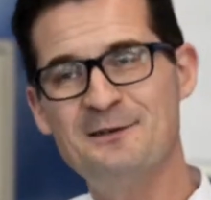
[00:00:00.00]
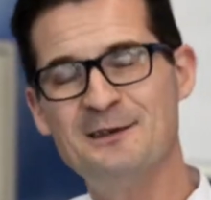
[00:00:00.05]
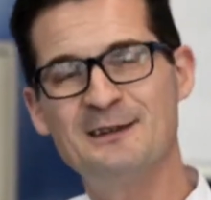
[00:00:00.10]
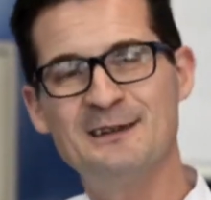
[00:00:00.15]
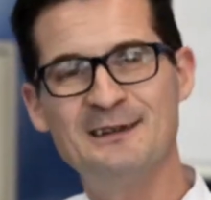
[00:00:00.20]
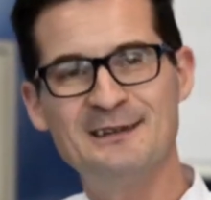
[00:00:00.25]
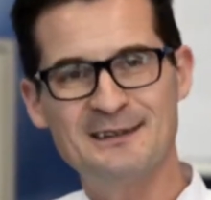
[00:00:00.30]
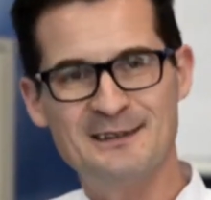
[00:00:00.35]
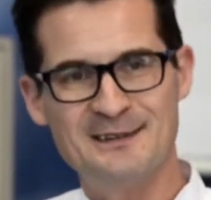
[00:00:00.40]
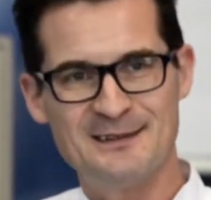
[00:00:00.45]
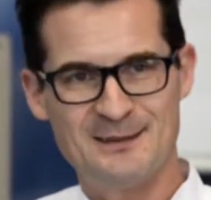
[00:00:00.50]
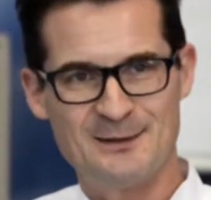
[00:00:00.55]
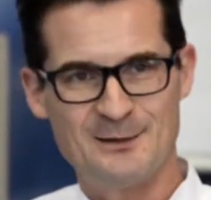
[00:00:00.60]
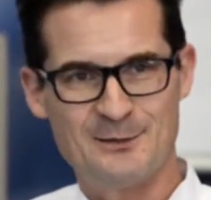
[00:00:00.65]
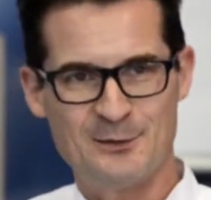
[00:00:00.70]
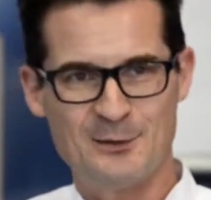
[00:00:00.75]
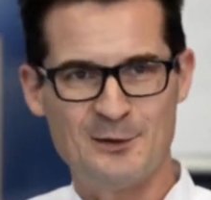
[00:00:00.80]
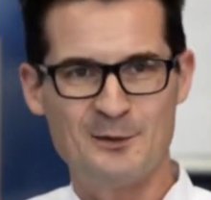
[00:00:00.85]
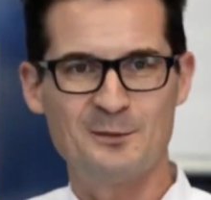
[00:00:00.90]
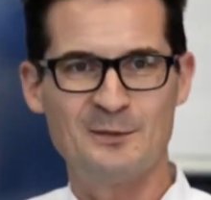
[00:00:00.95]
it is
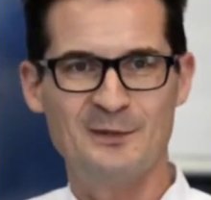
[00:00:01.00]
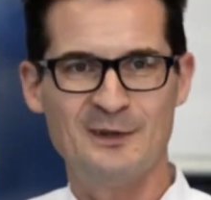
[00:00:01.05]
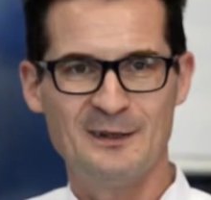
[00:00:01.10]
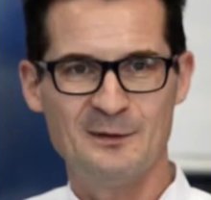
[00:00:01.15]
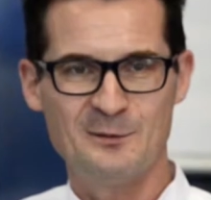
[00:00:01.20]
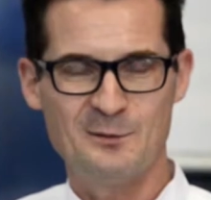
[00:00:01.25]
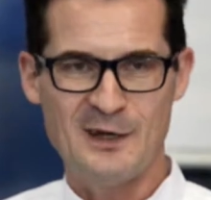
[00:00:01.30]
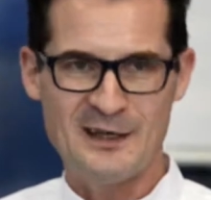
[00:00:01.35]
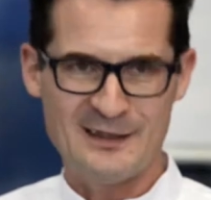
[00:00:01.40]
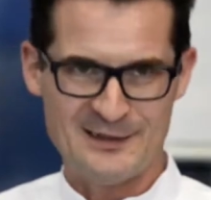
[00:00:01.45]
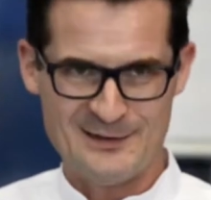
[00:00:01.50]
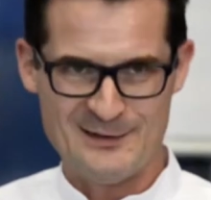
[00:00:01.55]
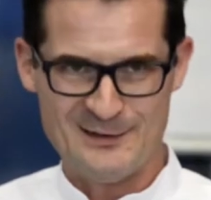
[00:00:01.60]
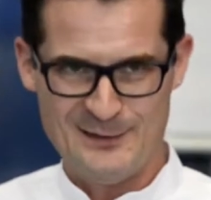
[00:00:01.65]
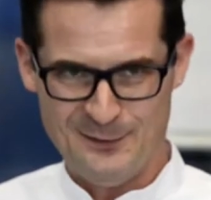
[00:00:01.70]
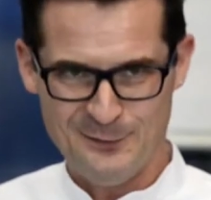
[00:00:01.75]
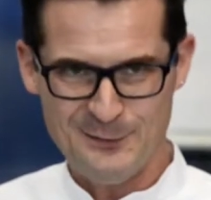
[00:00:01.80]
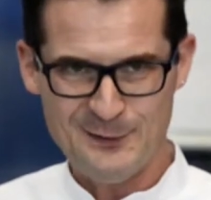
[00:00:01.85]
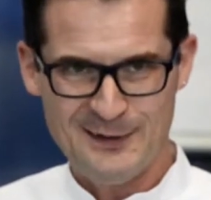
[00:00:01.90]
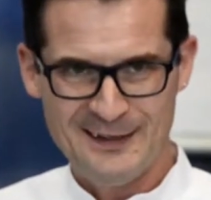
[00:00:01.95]
from
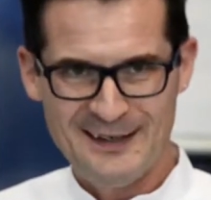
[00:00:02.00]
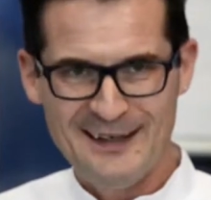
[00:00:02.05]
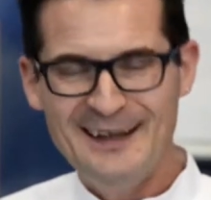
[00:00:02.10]
Microsoft,